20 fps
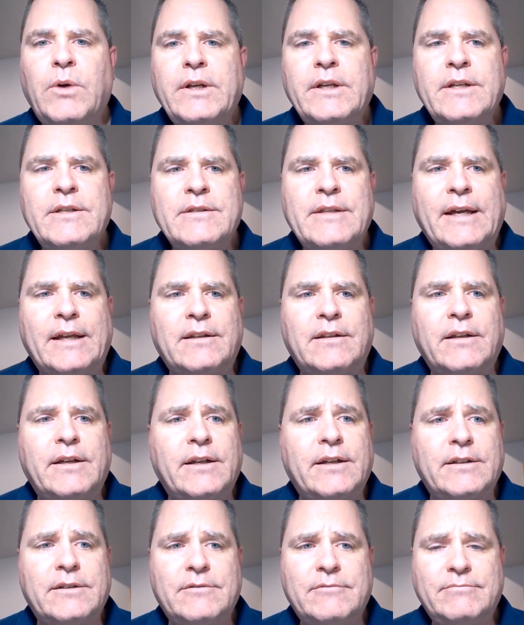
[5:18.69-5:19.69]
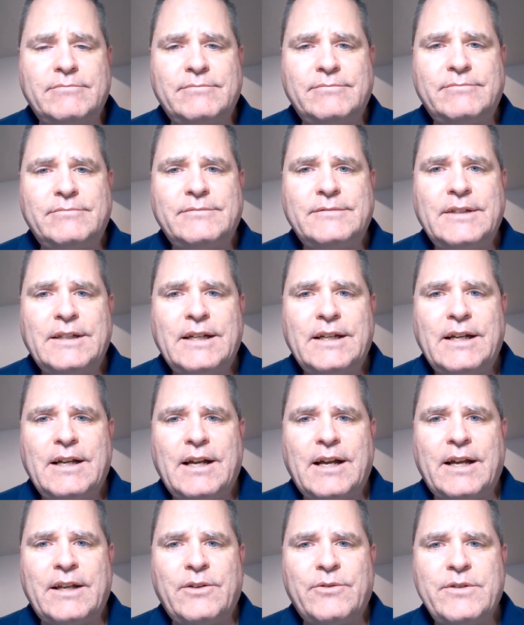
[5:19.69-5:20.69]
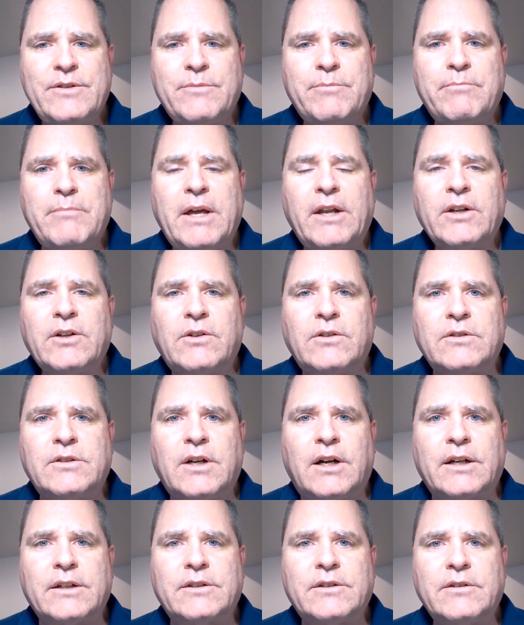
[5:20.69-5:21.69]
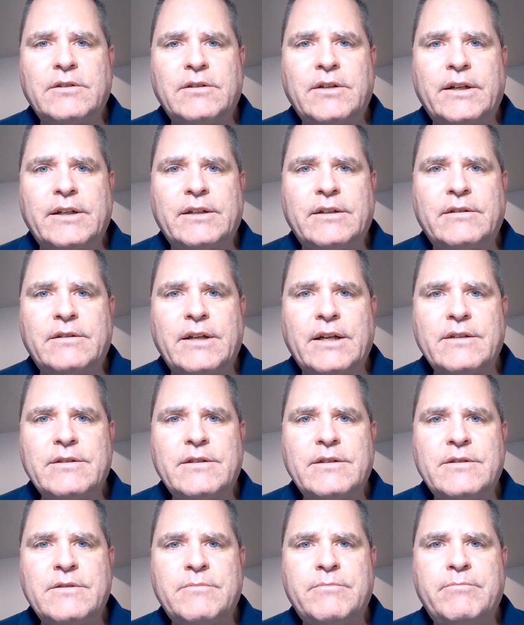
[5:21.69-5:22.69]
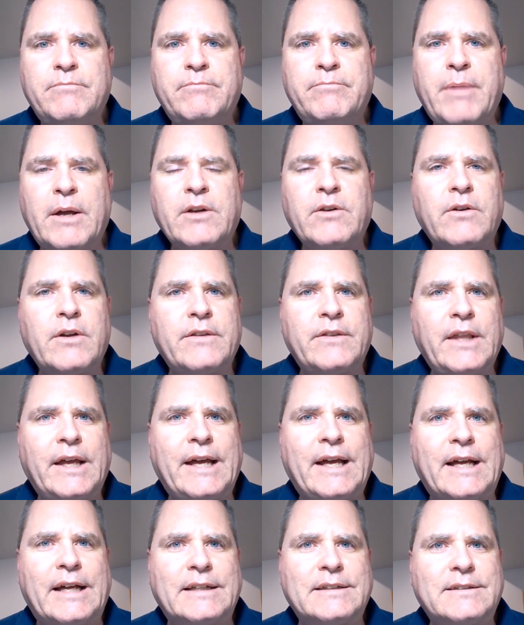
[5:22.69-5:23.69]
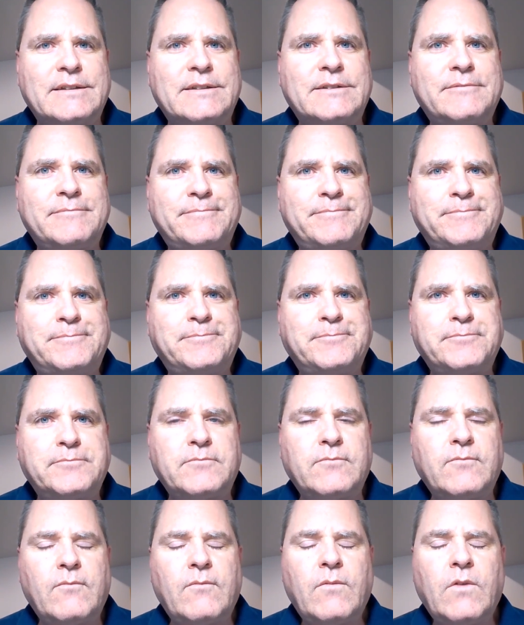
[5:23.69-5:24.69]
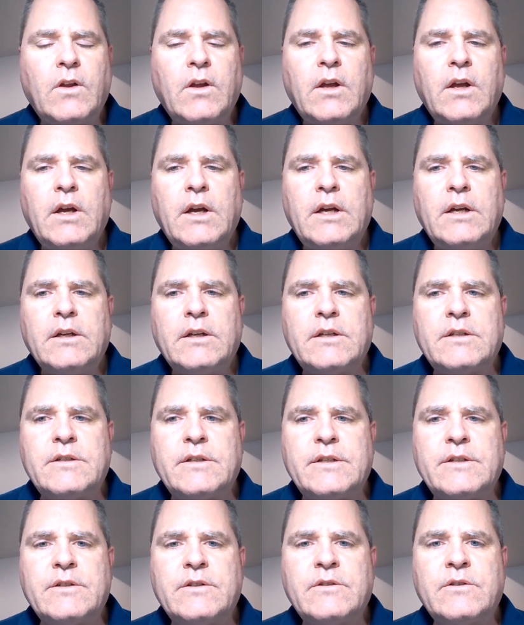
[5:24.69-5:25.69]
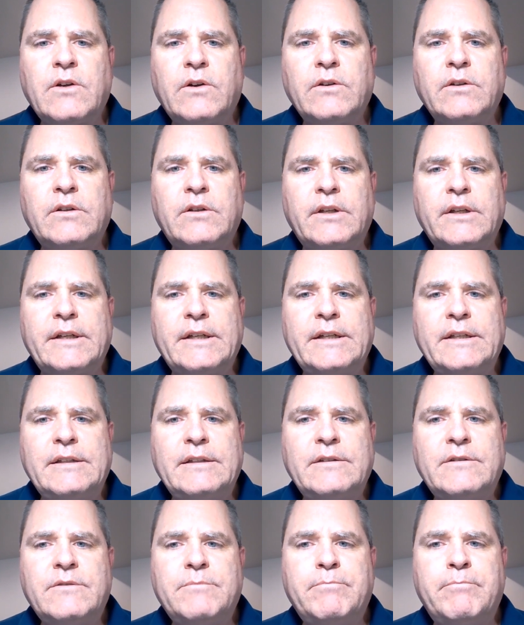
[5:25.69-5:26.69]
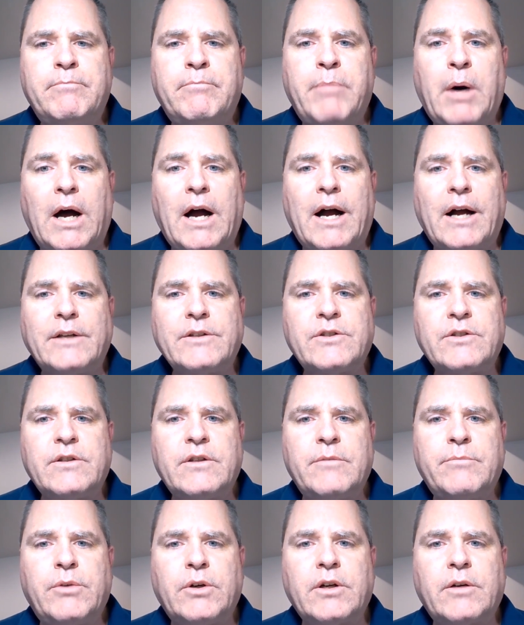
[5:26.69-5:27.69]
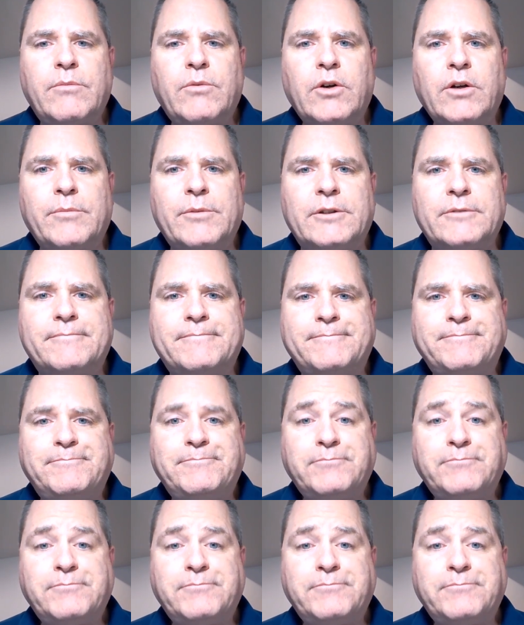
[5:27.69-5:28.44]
What is that lane? I know he's a medical doctor. I guess he's better at that. Because he certainly botched the Book of Mormon.